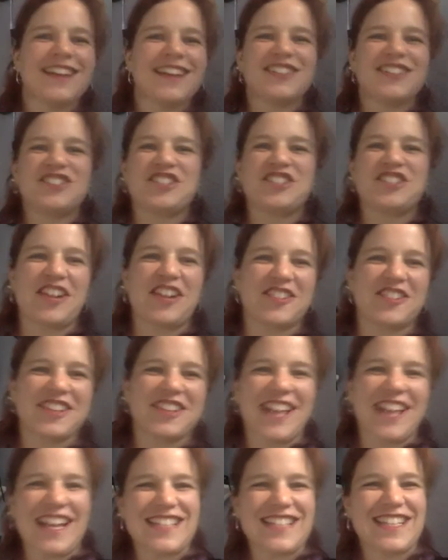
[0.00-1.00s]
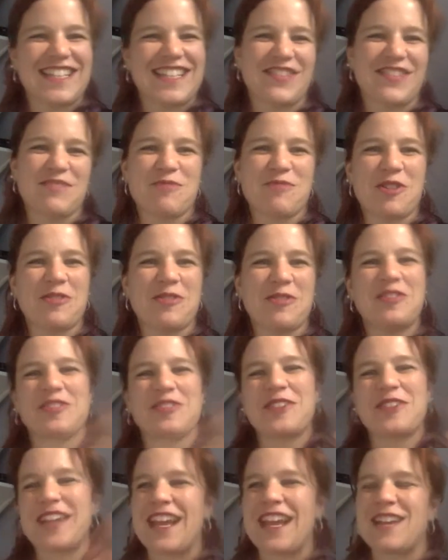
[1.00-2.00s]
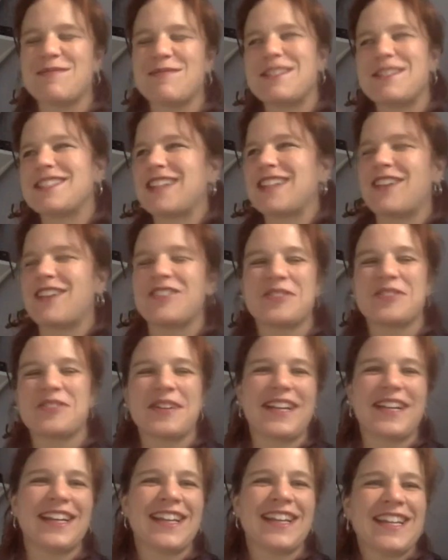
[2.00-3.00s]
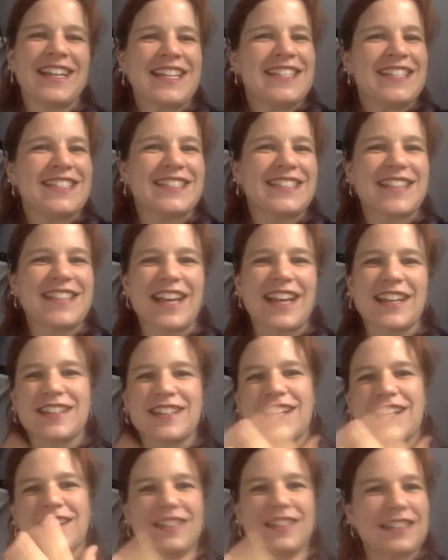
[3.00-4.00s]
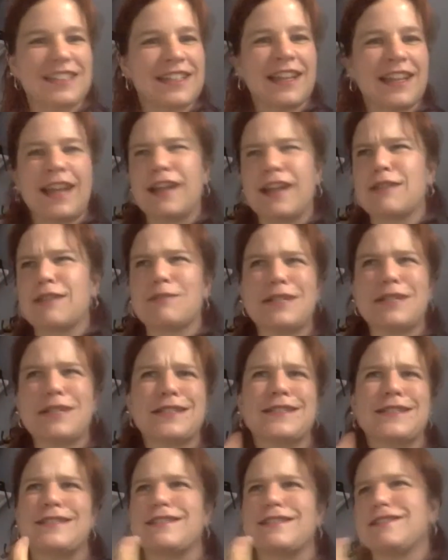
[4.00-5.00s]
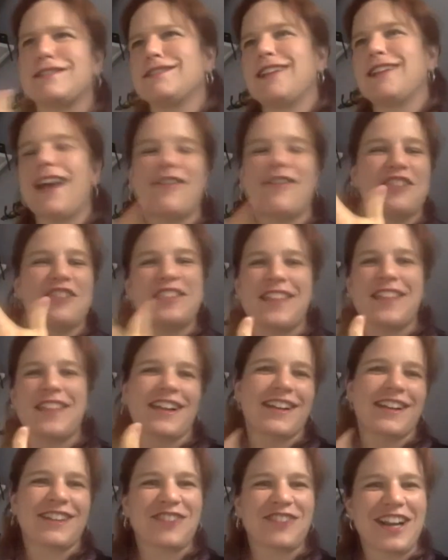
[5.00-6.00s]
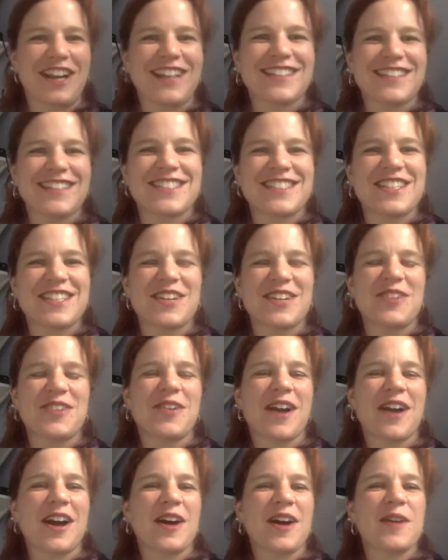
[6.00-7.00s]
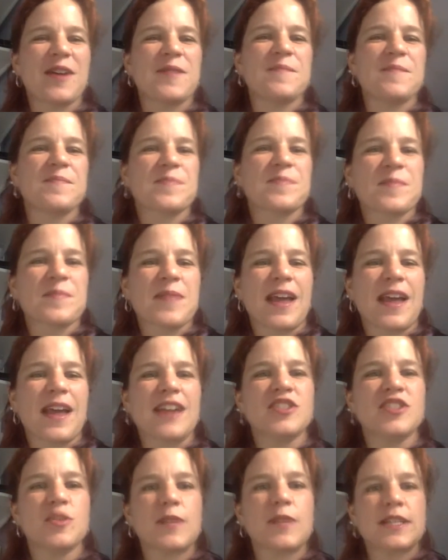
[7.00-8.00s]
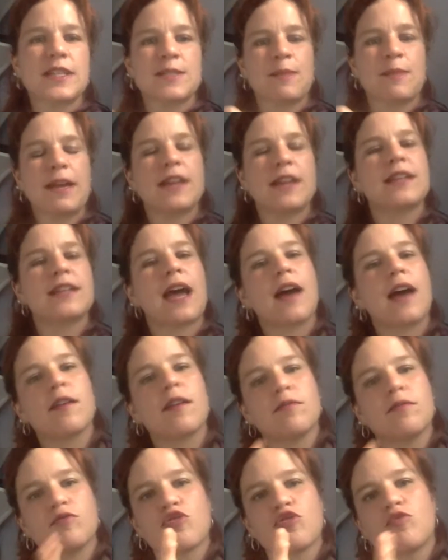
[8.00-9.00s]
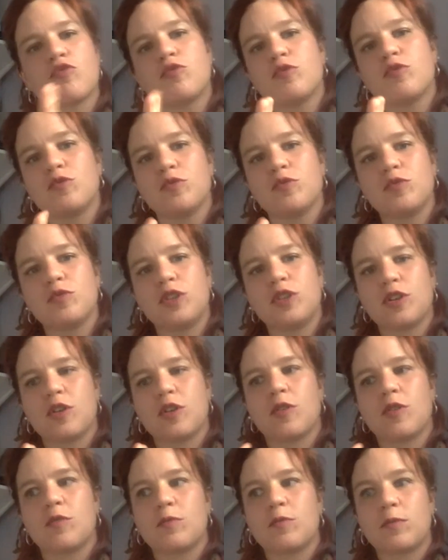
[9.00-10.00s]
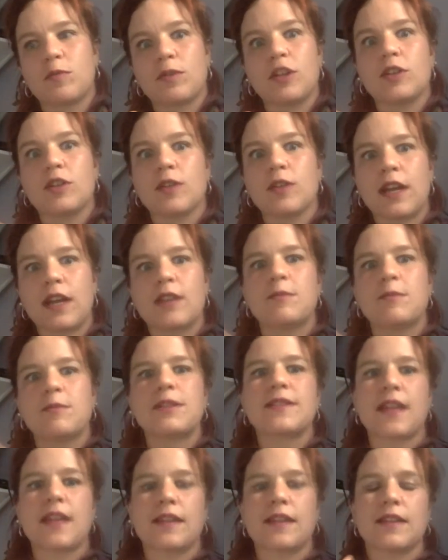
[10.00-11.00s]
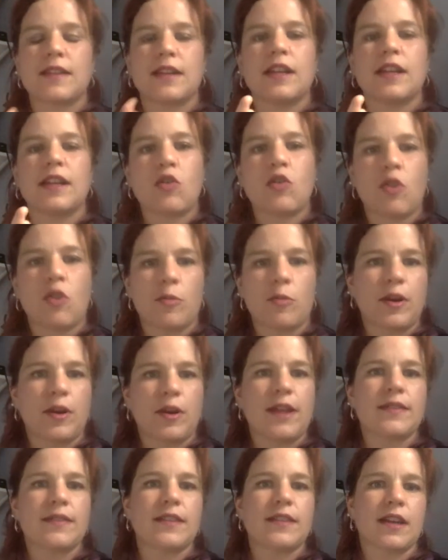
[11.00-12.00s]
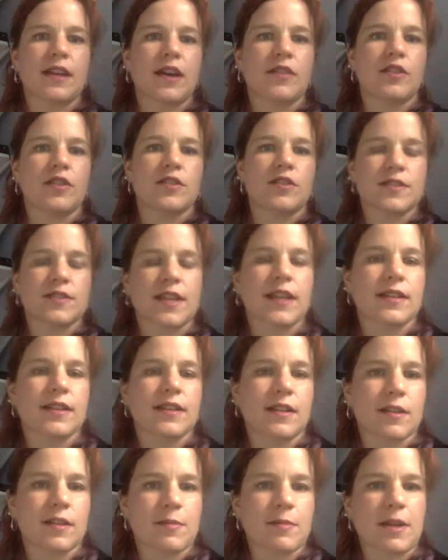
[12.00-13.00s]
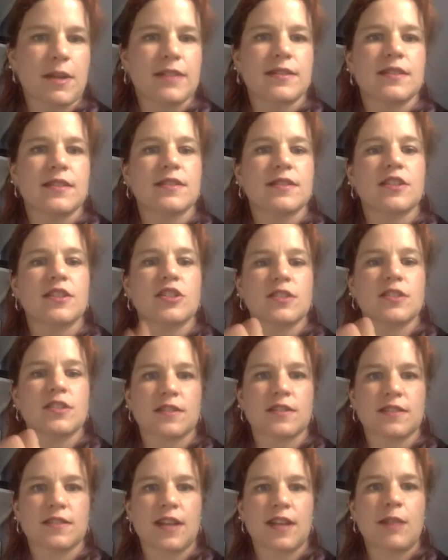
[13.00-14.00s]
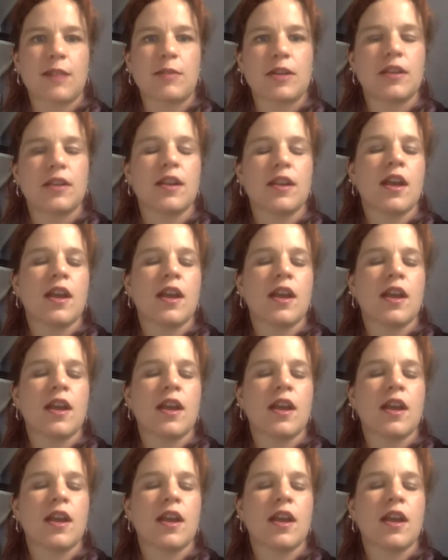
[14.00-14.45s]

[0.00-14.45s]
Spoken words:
generalize it even more. We were doing cannabis, now we're doing psychedelic cannabis and everything, right? So as you expand through, you know, cannabis and then incorporate the other psychedelic medicines such as psilocybin,